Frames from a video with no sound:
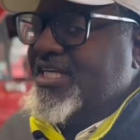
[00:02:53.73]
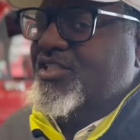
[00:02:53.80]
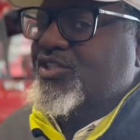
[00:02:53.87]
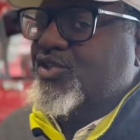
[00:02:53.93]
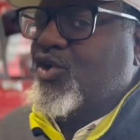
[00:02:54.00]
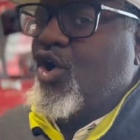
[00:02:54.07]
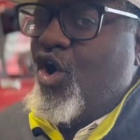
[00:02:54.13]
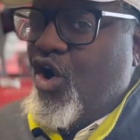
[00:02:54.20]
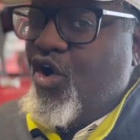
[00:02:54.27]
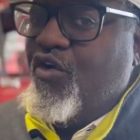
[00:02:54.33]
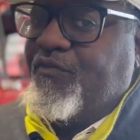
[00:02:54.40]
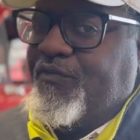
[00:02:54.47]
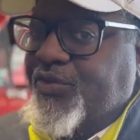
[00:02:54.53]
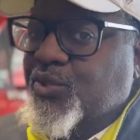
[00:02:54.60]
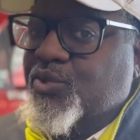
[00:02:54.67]
into an
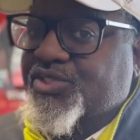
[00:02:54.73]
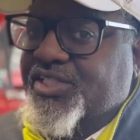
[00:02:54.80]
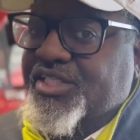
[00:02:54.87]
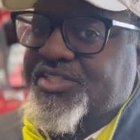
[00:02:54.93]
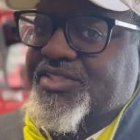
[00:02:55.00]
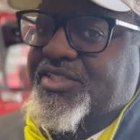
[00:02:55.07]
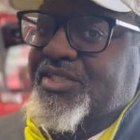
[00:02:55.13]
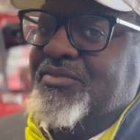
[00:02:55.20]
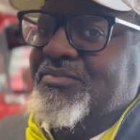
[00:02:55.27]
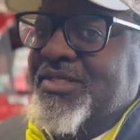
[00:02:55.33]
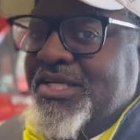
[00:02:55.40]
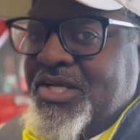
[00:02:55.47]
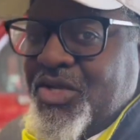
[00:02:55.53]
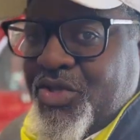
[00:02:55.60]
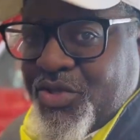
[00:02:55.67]
old fuel system.
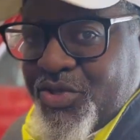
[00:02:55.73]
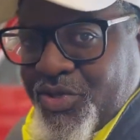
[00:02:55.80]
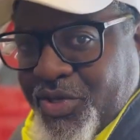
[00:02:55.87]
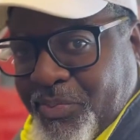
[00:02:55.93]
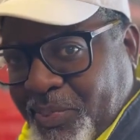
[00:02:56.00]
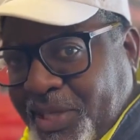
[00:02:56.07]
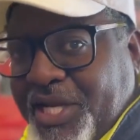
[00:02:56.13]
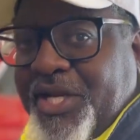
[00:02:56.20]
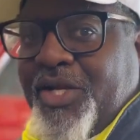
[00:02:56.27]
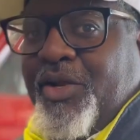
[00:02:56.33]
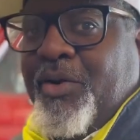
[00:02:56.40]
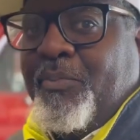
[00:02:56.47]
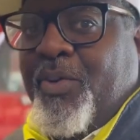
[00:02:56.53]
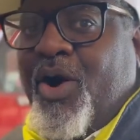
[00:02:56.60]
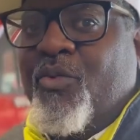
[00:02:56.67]
You're dependent
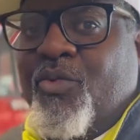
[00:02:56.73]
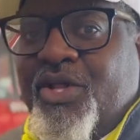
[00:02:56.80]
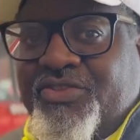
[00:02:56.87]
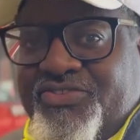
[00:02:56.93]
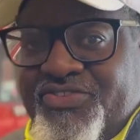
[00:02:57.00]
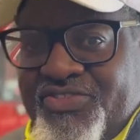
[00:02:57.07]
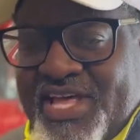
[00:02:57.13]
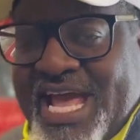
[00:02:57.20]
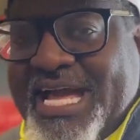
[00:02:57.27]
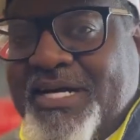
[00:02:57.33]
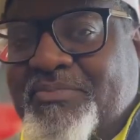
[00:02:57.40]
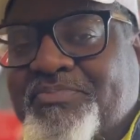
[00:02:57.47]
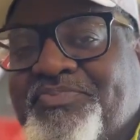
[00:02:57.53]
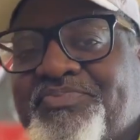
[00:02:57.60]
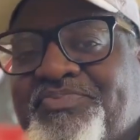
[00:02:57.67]
upon what's there.